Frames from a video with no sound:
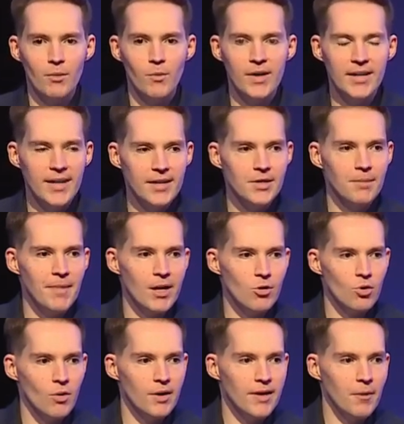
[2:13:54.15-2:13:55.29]
We need to make
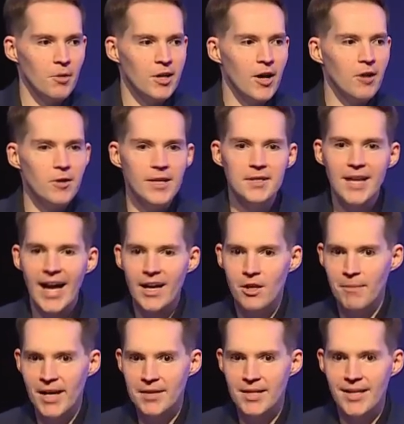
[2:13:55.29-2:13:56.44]
sure that we're not only
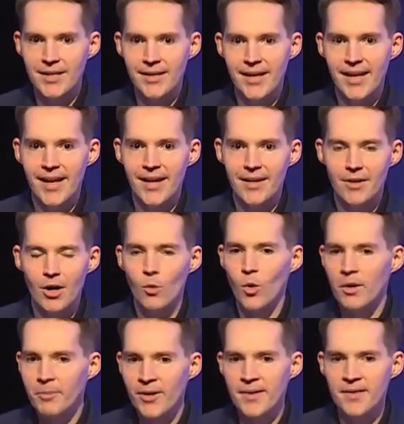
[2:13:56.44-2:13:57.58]
documenting in our
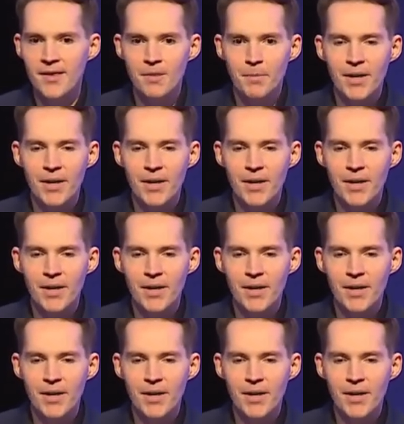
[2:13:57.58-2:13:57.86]
workplaces,